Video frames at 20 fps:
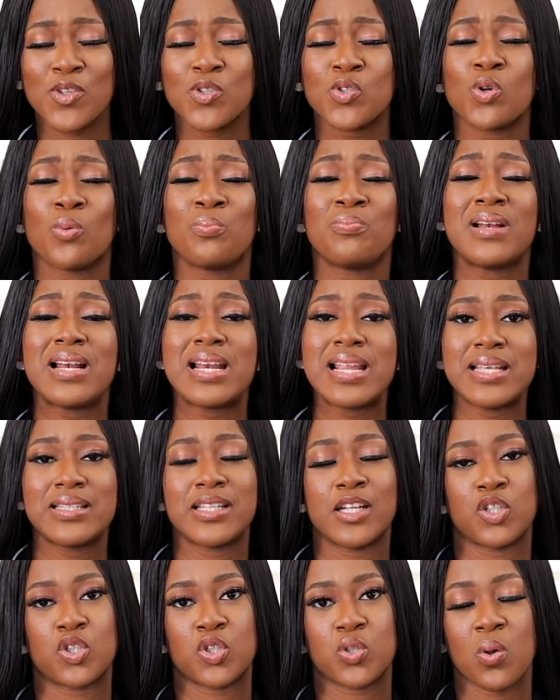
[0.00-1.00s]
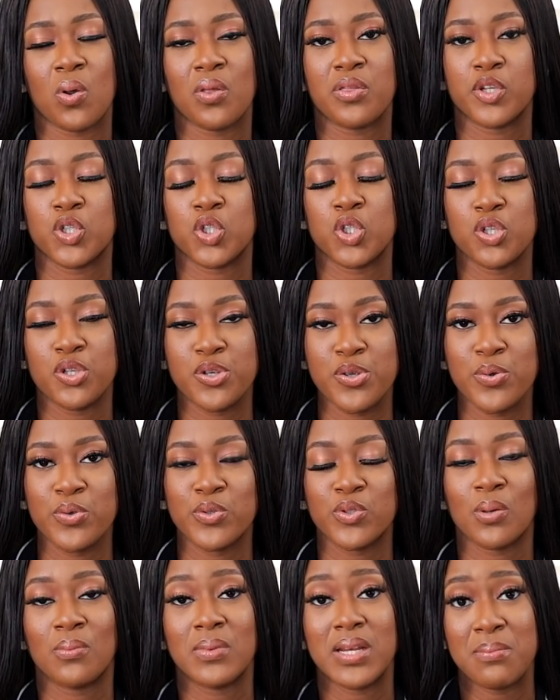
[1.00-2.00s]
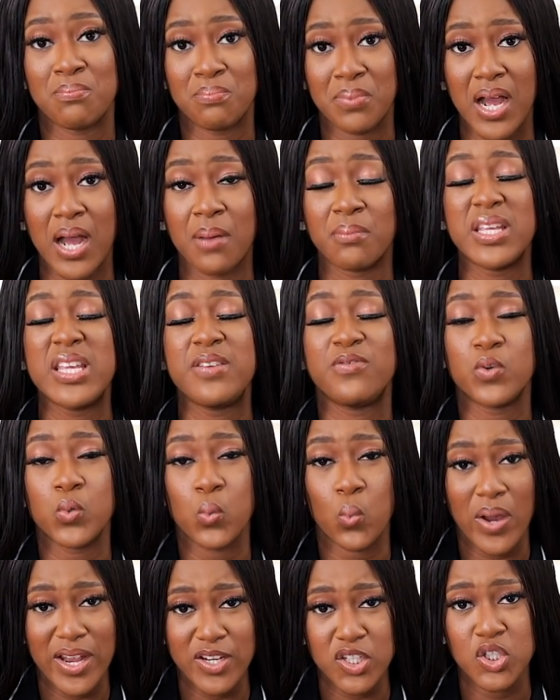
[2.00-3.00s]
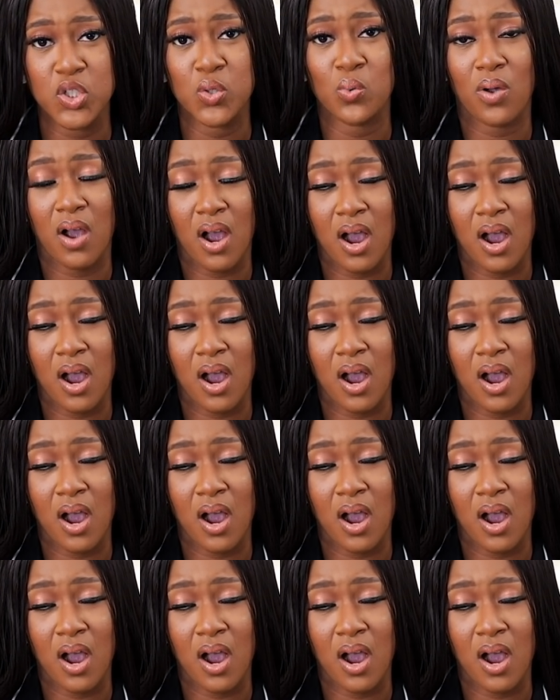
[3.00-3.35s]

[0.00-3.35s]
So please ensure that you use some lip balm even when you